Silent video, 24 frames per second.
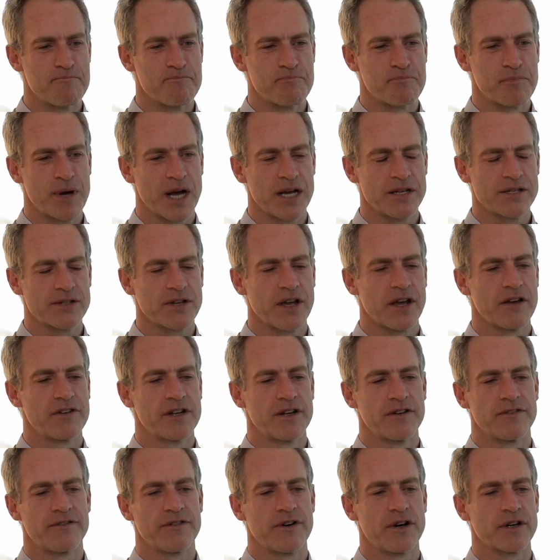Post-COVID
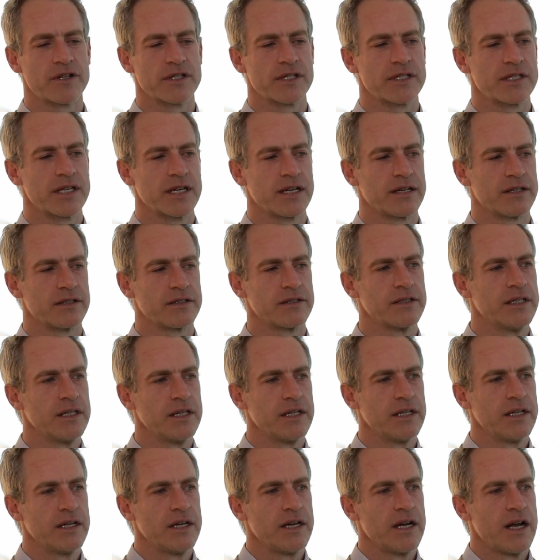at Foxtel
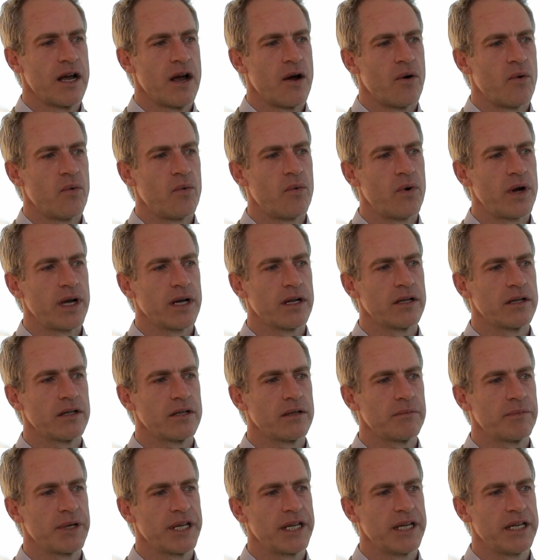
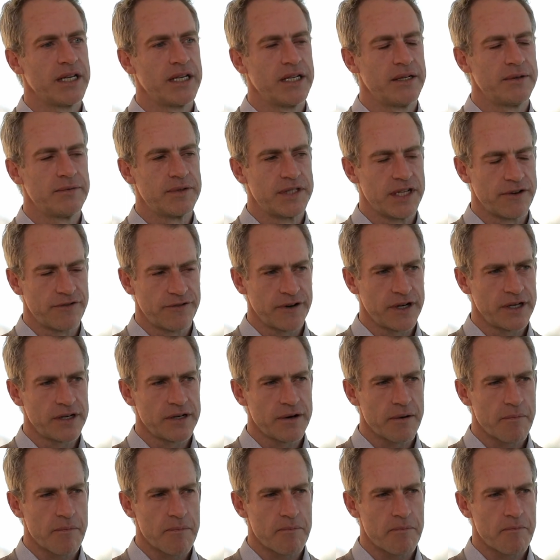will be different,
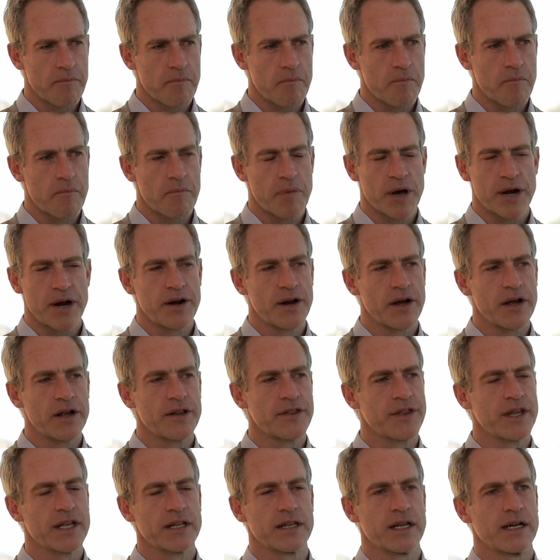but I
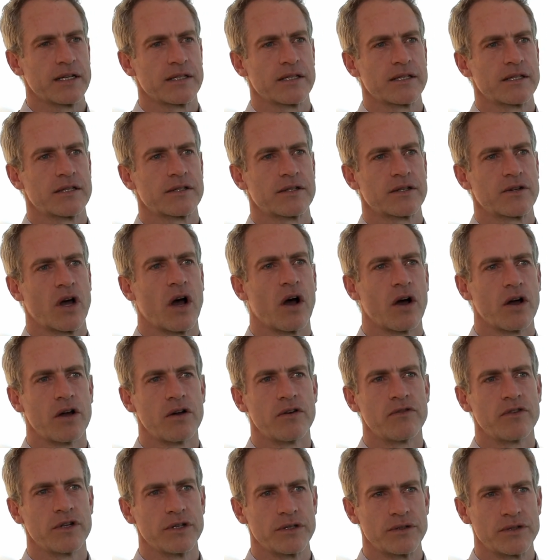don't think that's
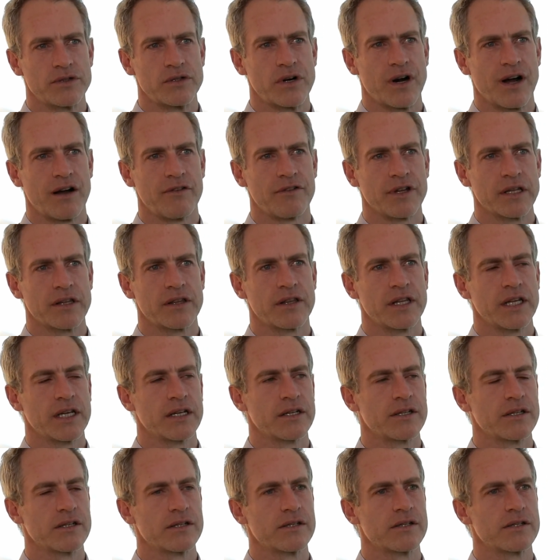COVID driving
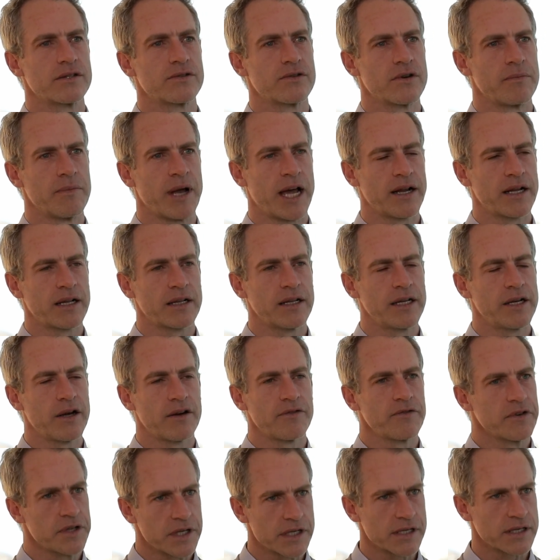things dramatically.
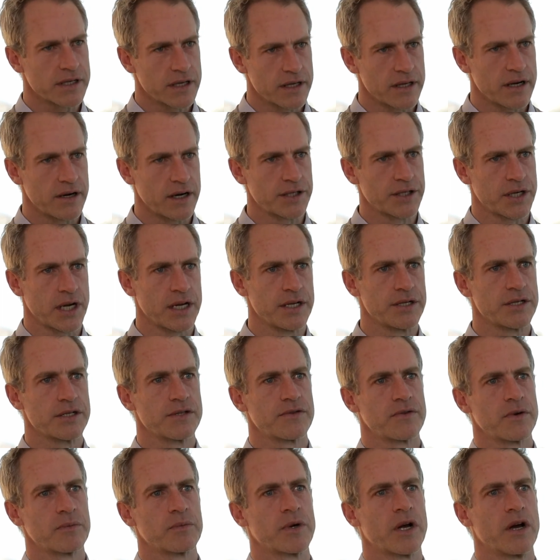Obviously there are changes
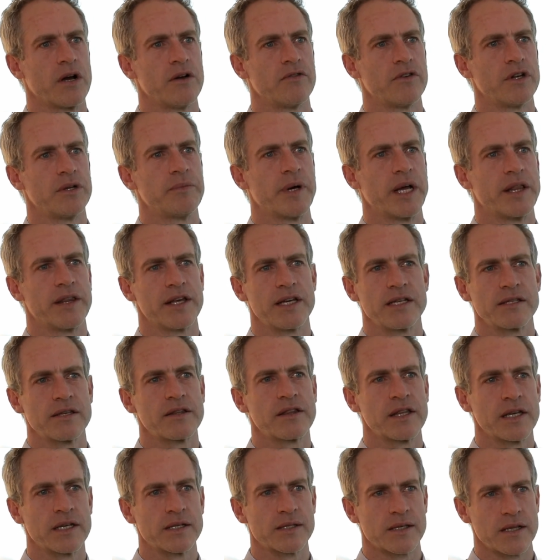from COVID, but these are
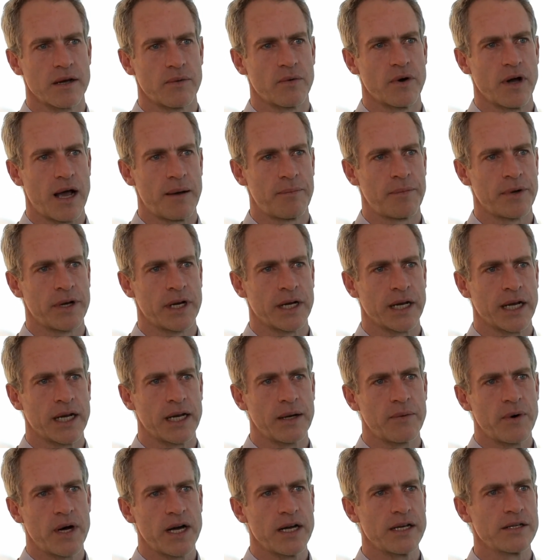things that were happening
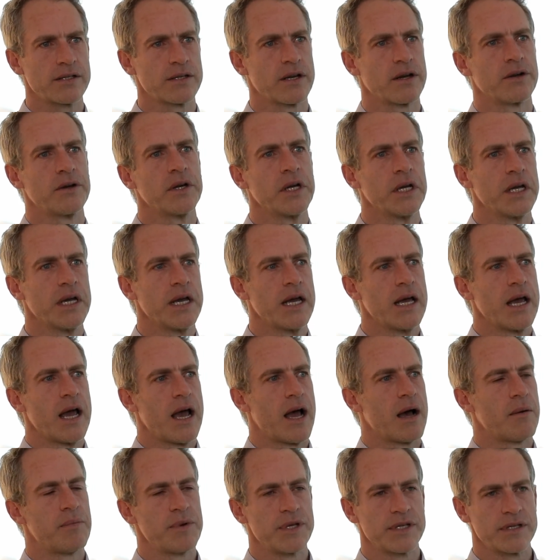anyway. So
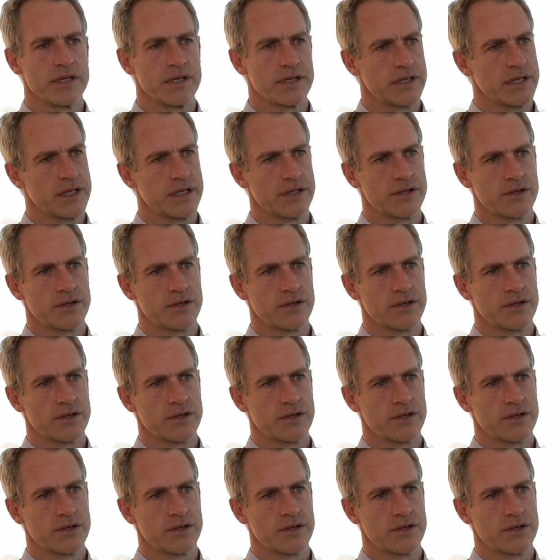our business is